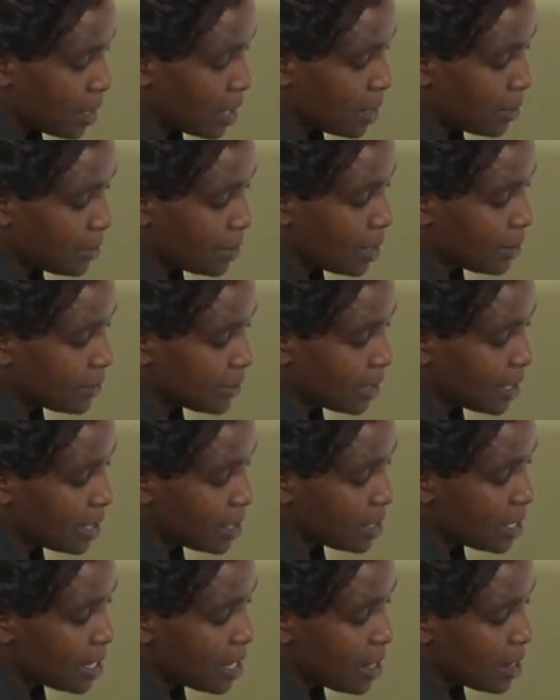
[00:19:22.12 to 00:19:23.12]
And we have
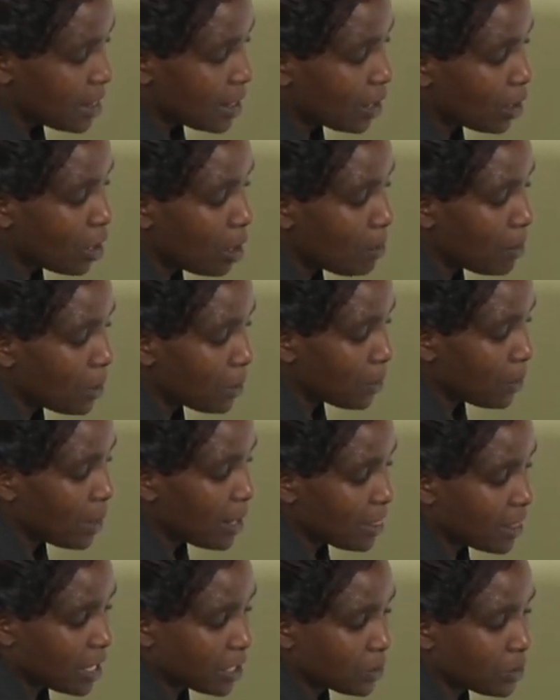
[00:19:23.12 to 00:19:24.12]
said the common
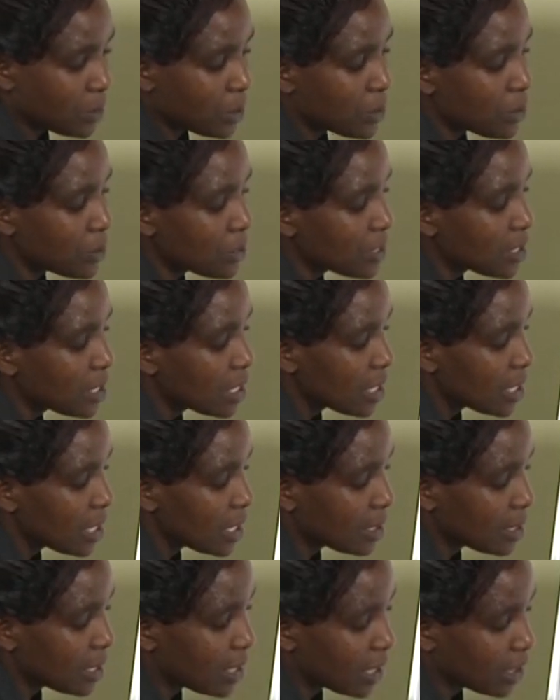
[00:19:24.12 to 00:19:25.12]
one that we use
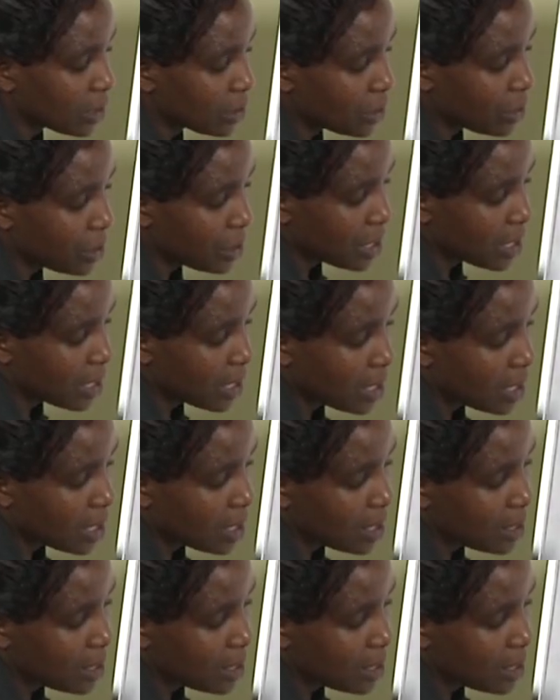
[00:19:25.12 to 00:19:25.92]
is electronic.